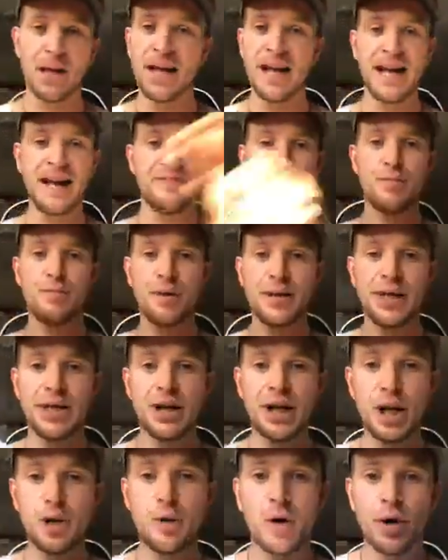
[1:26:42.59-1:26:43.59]
Let everybody
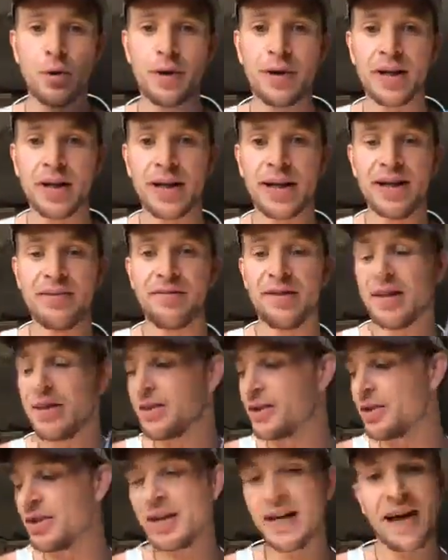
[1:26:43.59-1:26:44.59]
know. I want to give
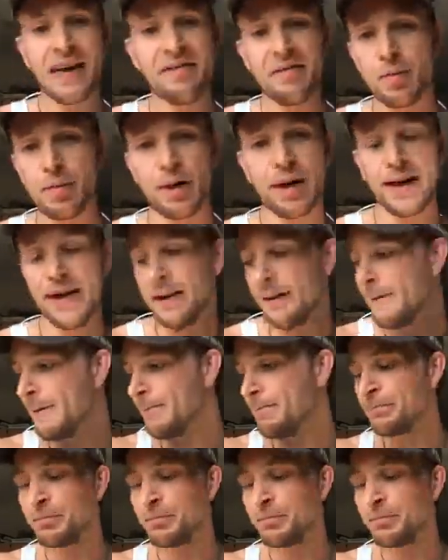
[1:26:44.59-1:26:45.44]
this to everybody.